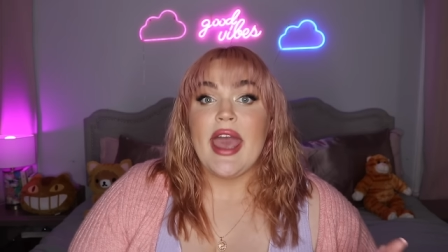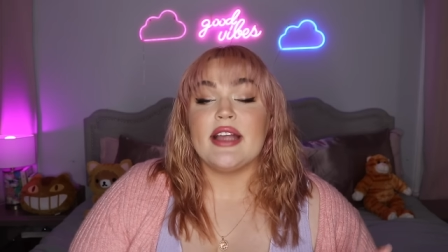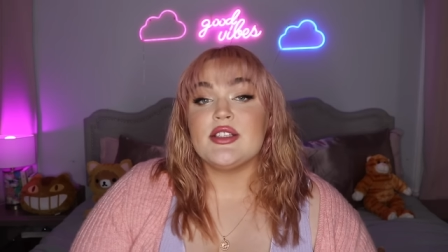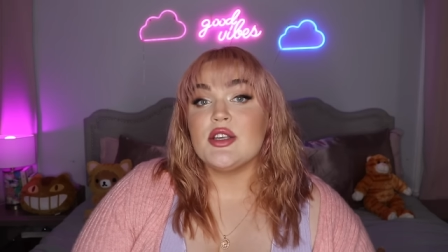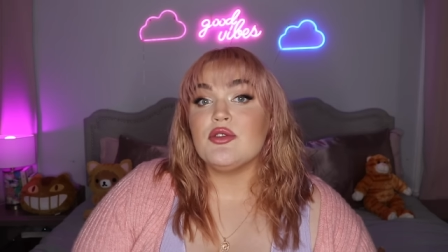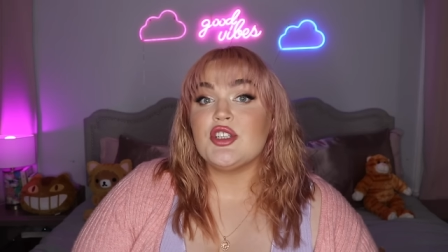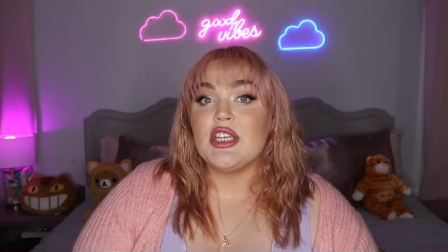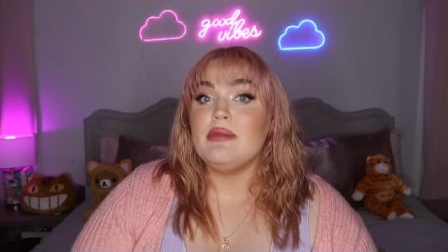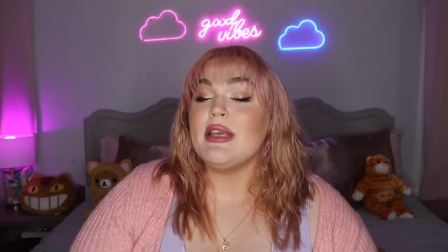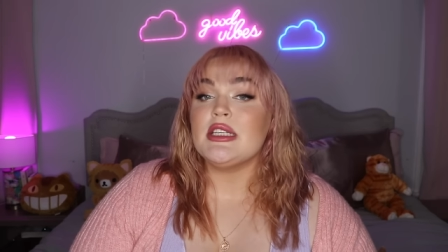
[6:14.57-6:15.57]
And so
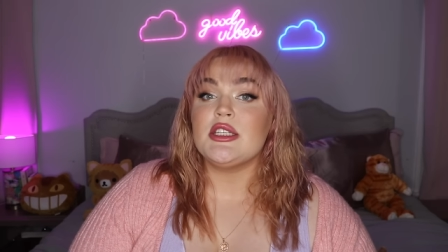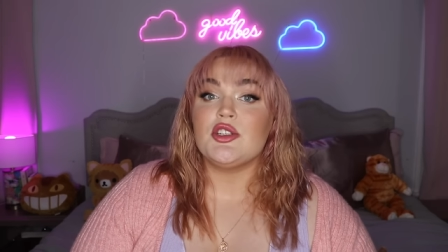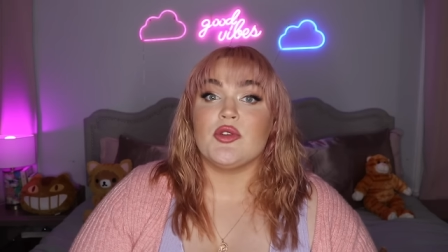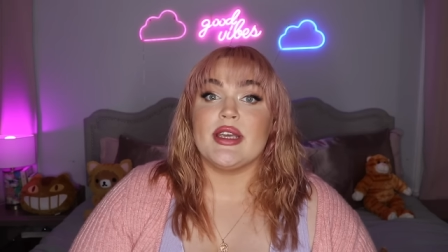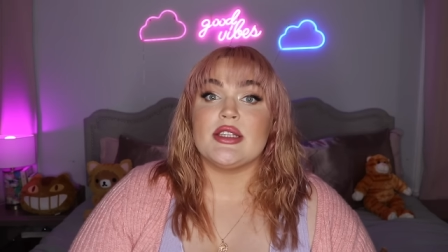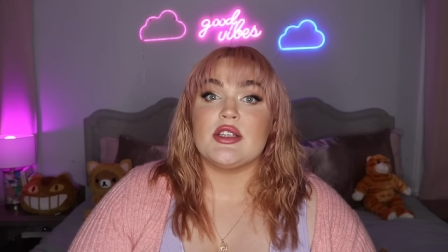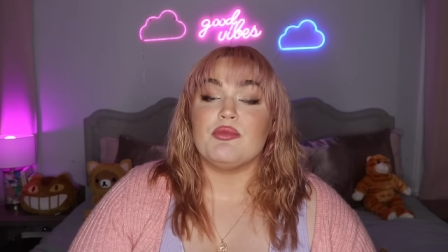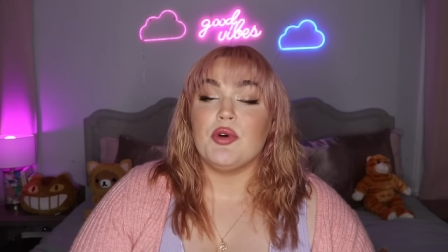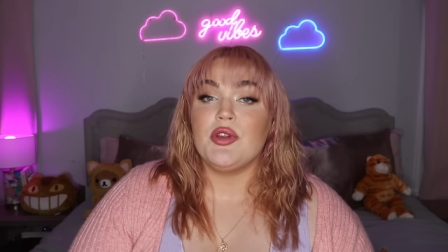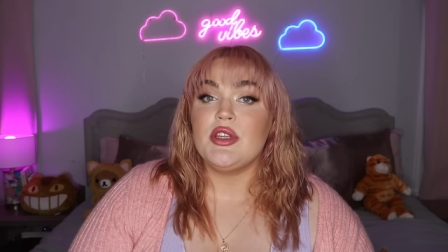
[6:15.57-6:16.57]
she makes the choice to
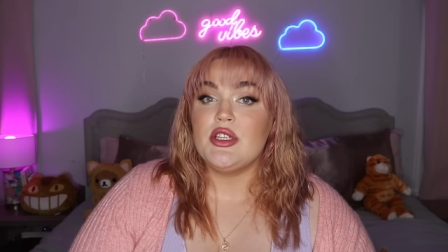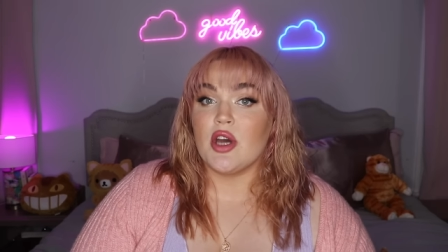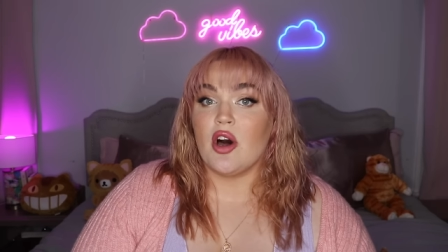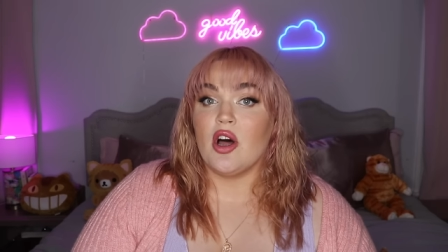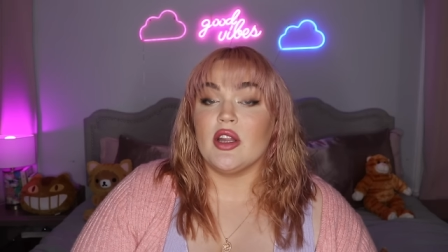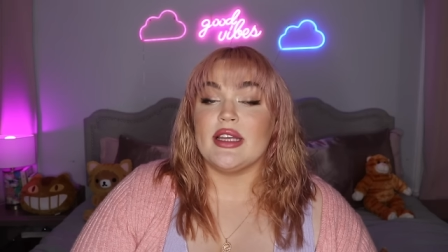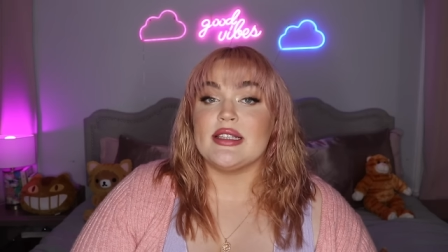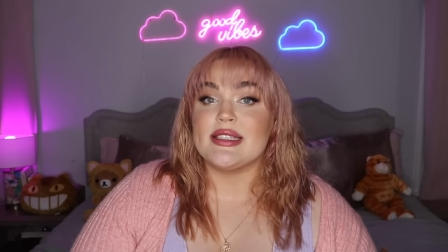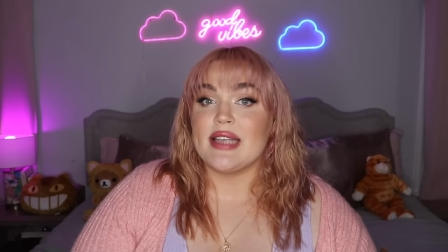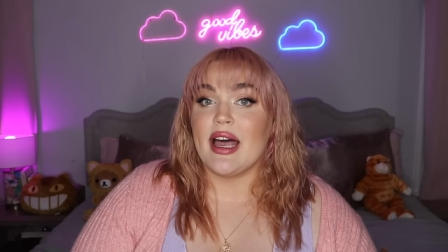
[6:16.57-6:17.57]
put the doll
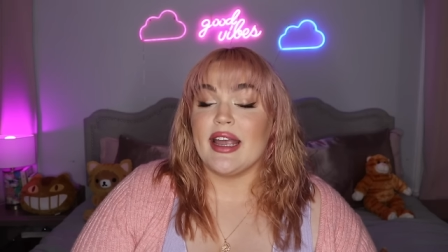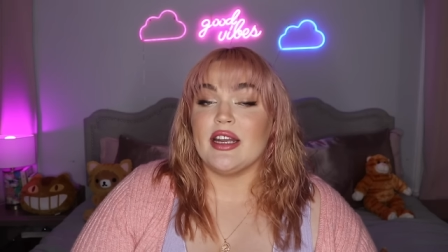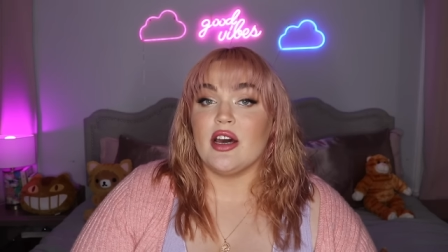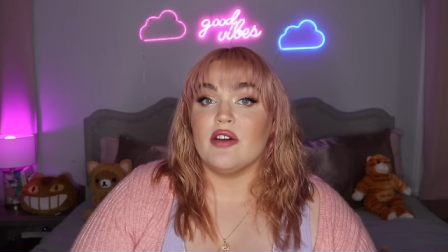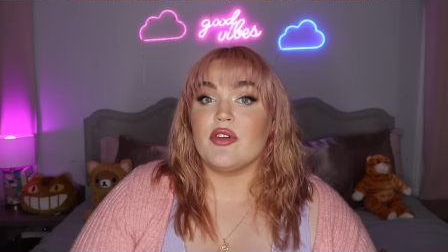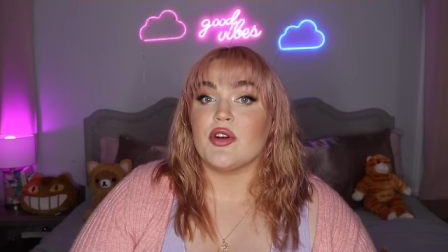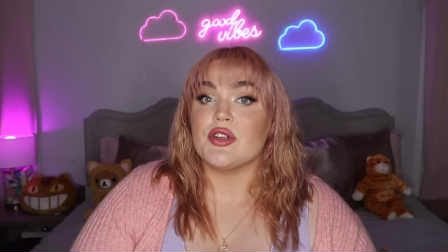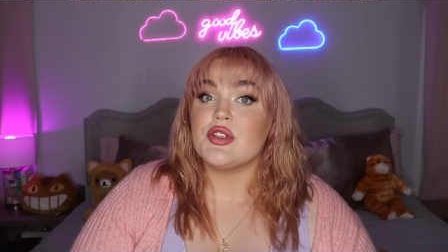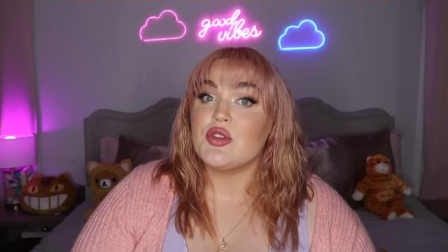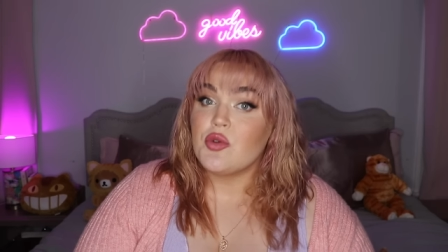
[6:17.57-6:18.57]
inside of her
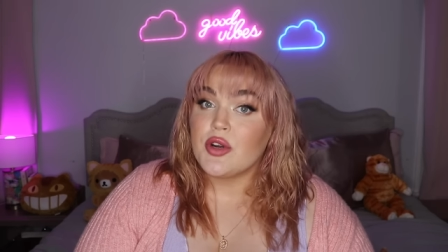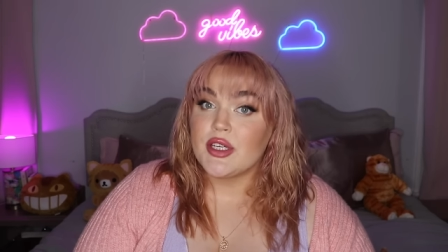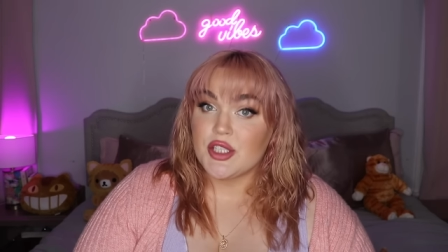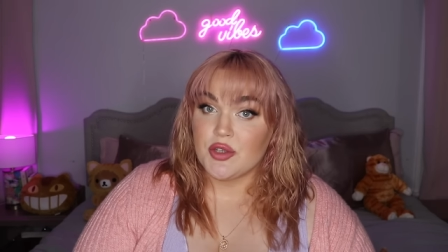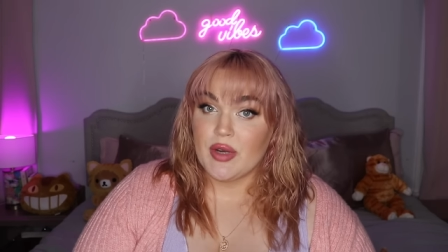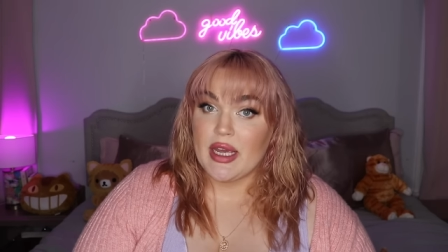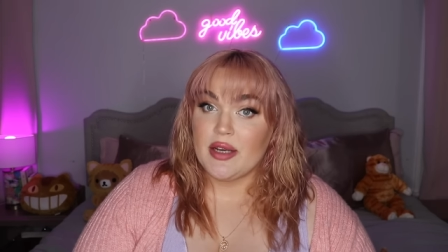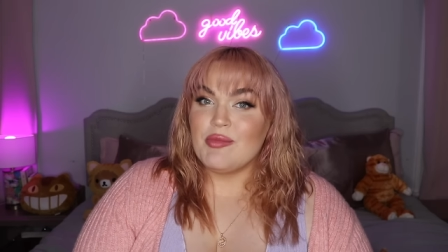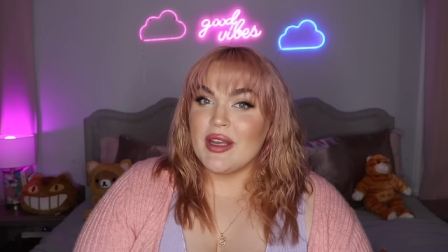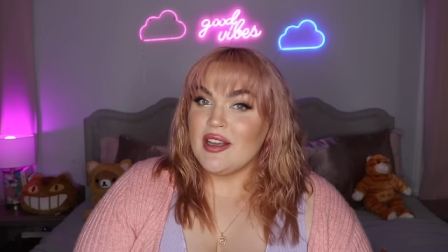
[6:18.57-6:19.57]
storage
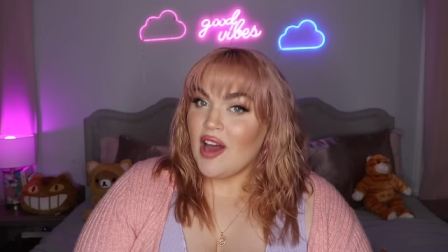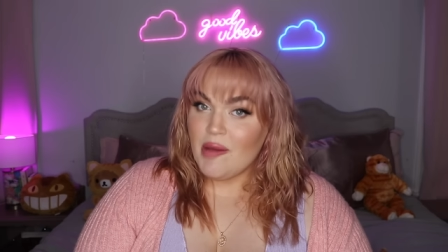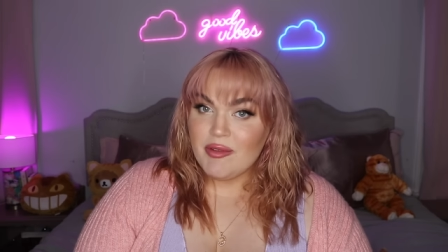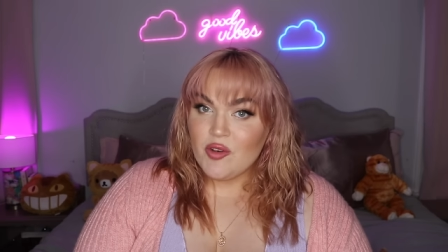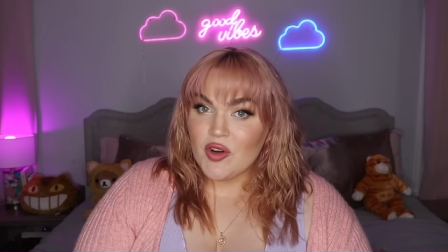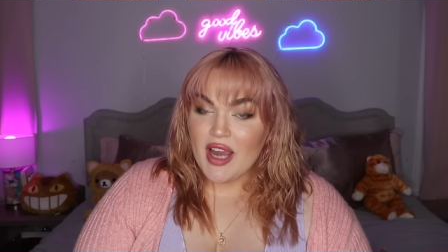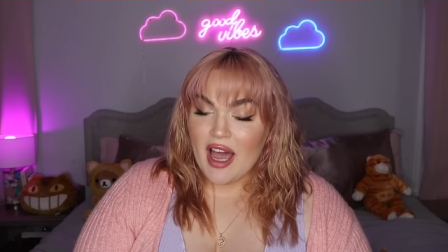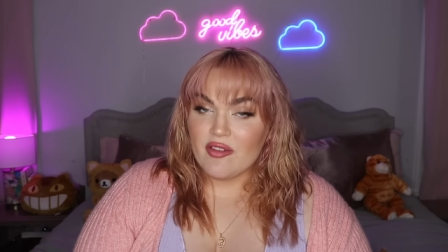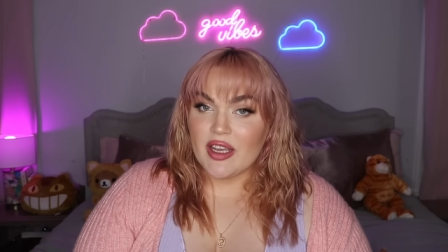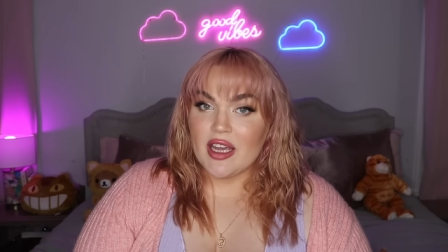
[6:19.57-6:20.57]
unit, but not before
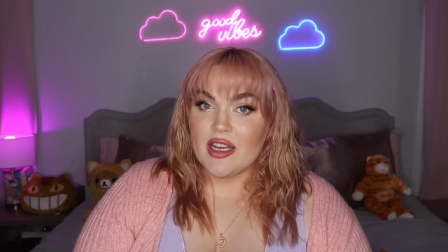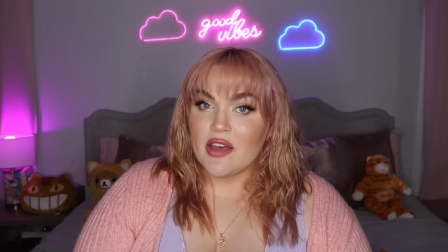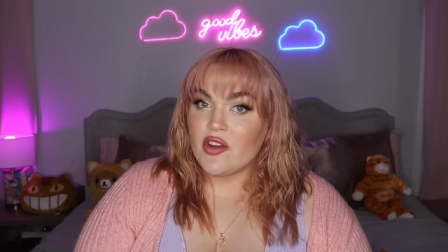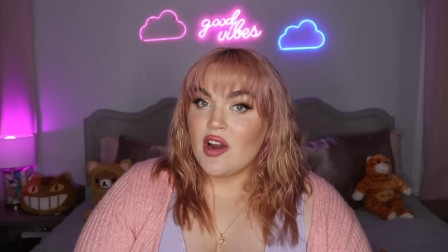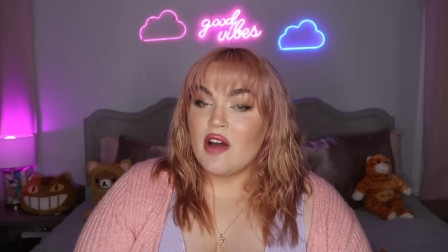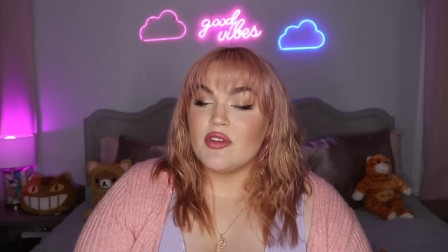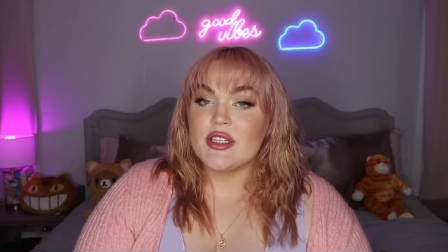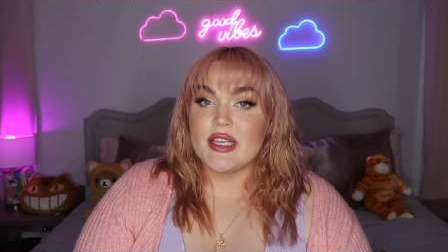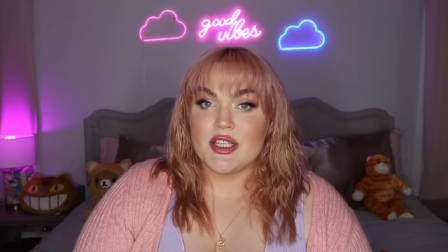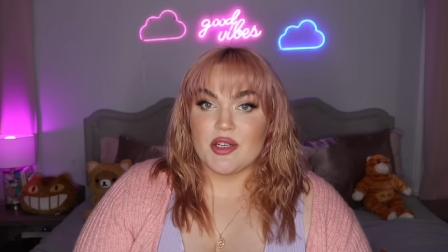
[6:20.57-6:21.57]
having another
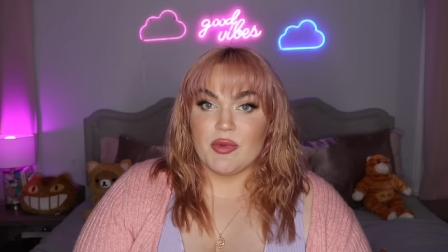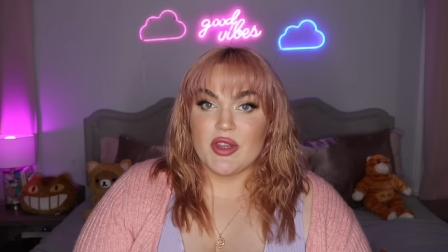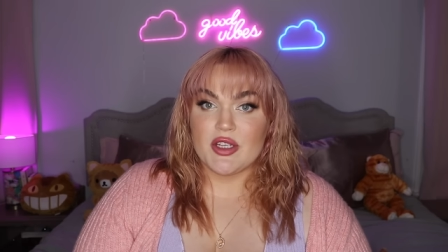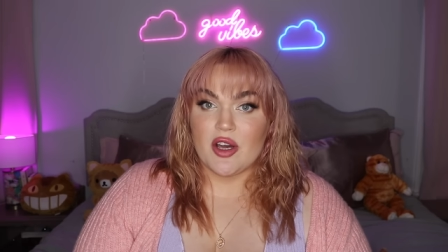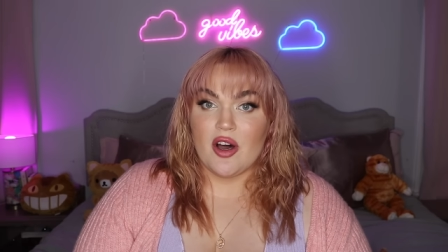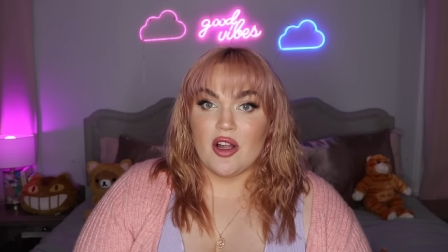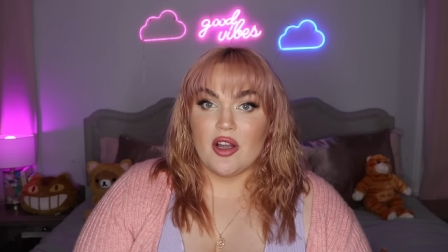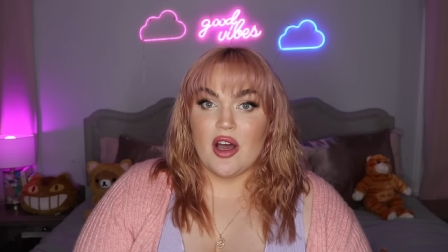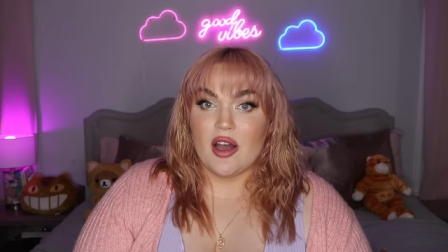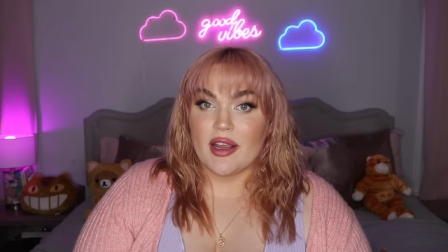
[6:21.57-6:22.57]
conversation with the
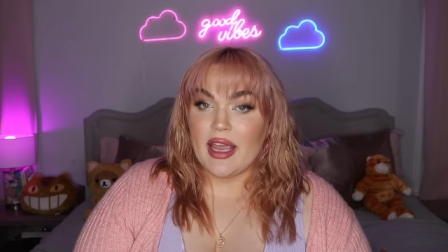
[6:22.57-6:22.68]
doll on